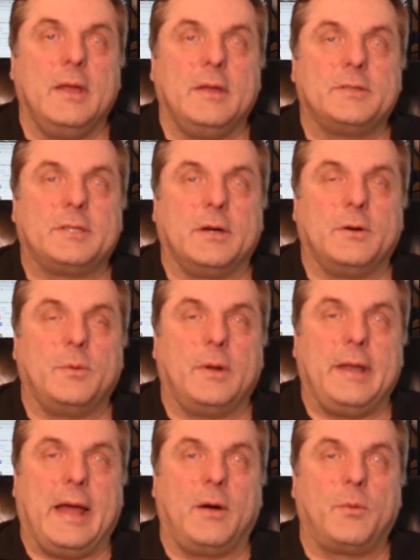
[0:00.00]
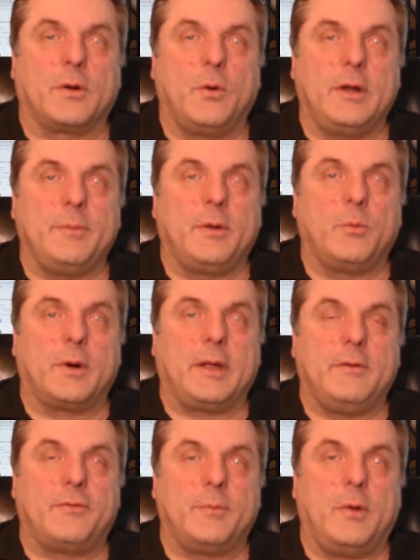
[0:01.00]
So now we're going to be
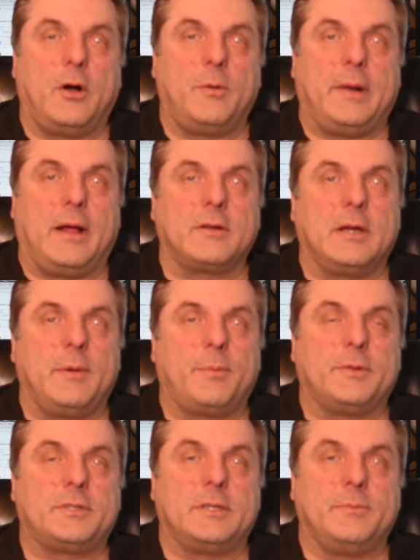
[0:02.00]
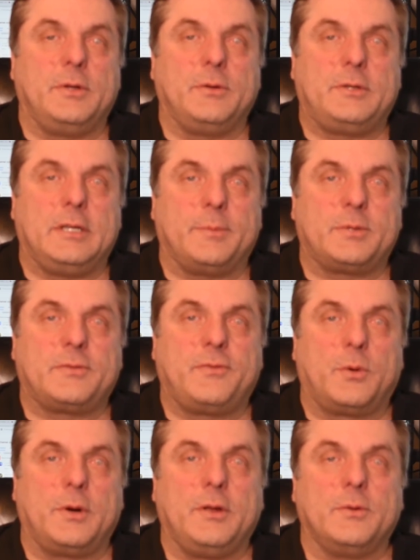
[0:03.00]
working from home, and I'll come up with some new tips
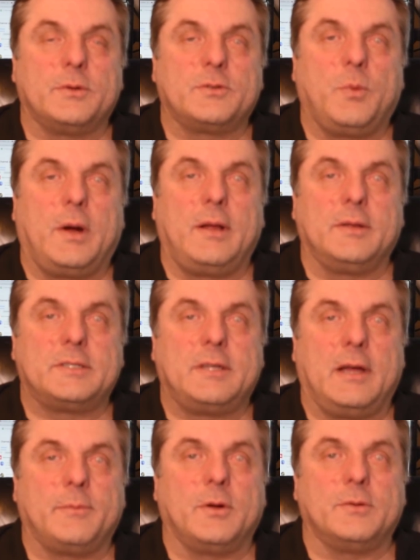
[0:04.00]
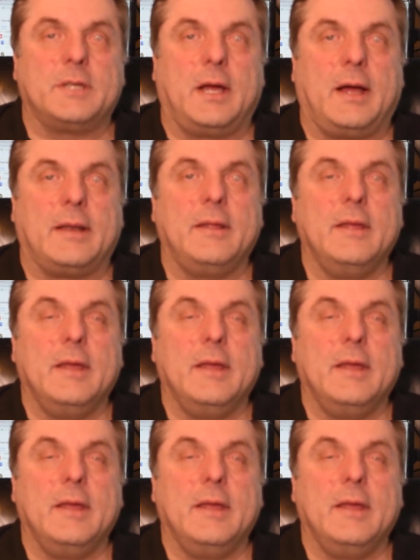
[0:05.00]
for you as well as time goes on